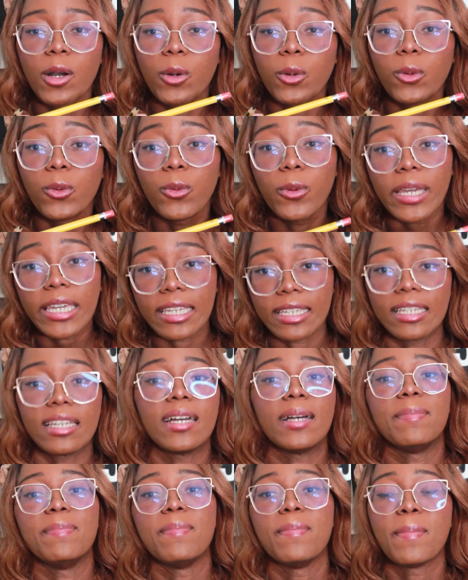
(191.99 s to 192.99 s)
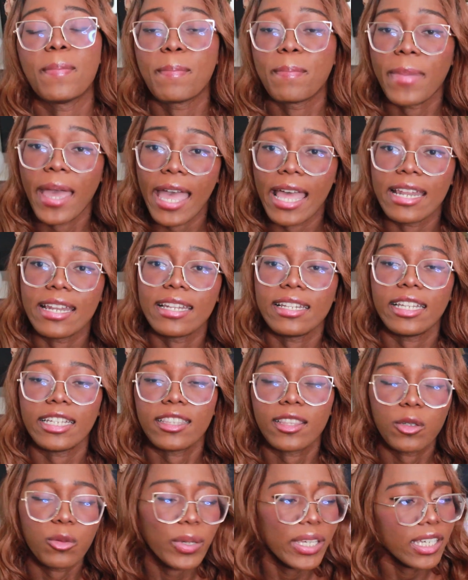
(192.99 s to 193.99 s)
Wacom pen,
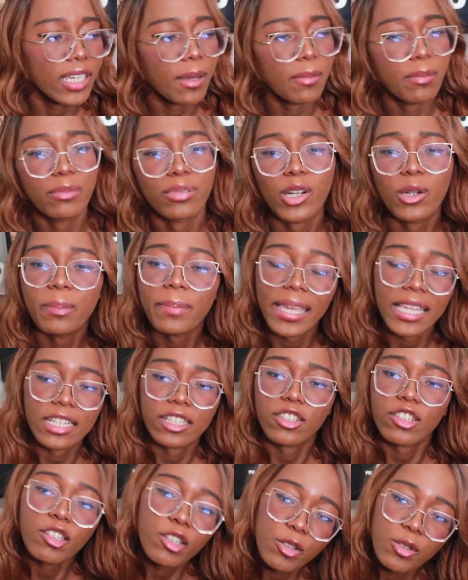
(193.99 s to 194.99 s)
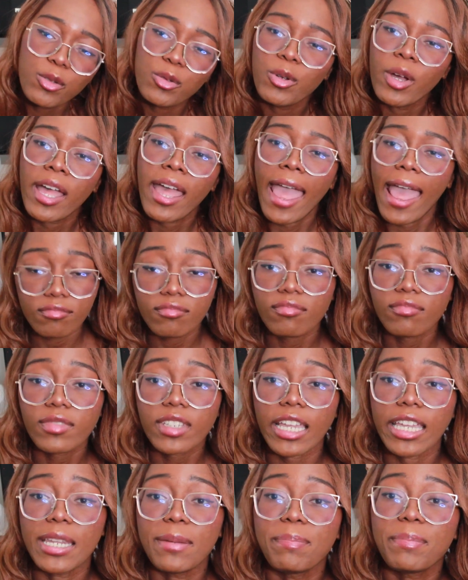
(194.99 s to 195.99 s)
like the Wacom Pro Pen 2,
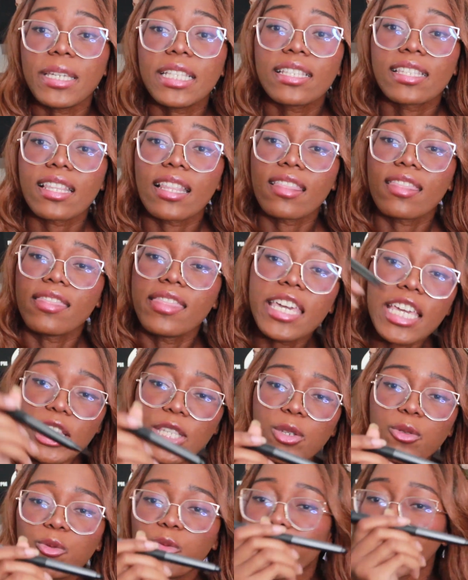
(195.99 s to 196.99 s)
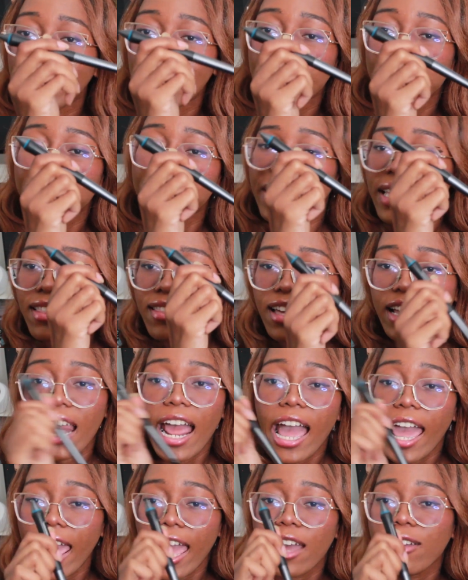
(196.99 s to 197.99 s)
and beats this Wacom pen that
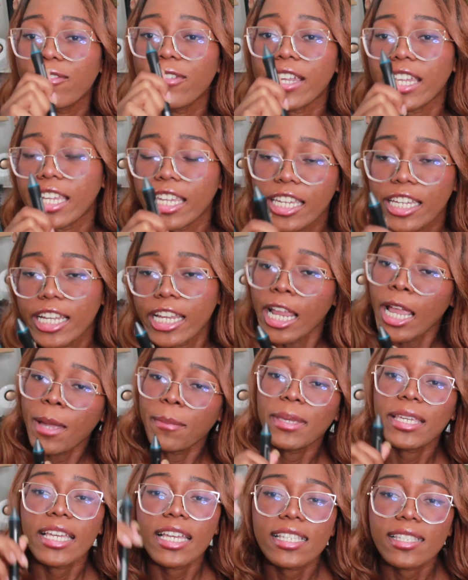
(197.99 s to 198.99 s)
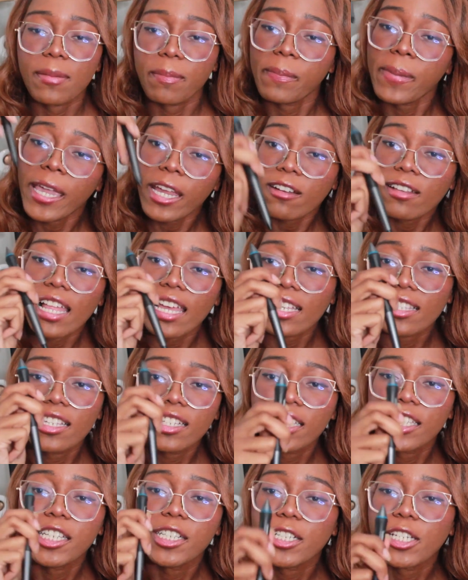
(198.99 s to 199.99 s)
I have right here because the parallax
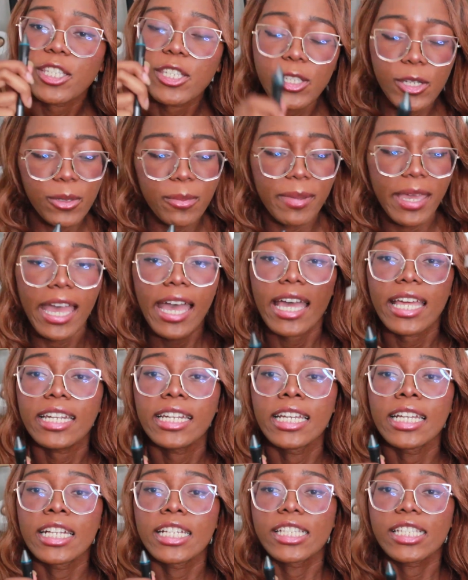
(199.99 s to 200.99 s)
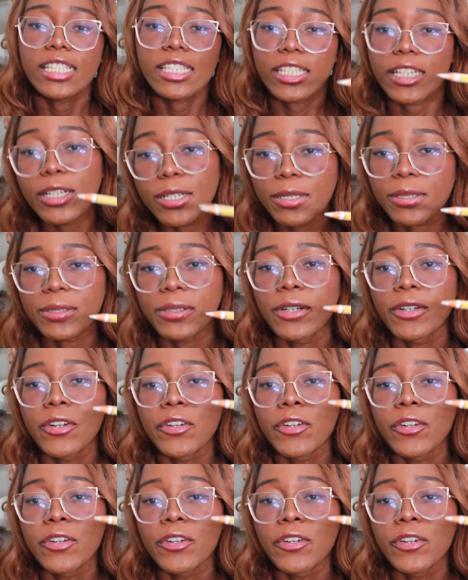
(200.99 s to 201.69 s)
on here is so bad. So,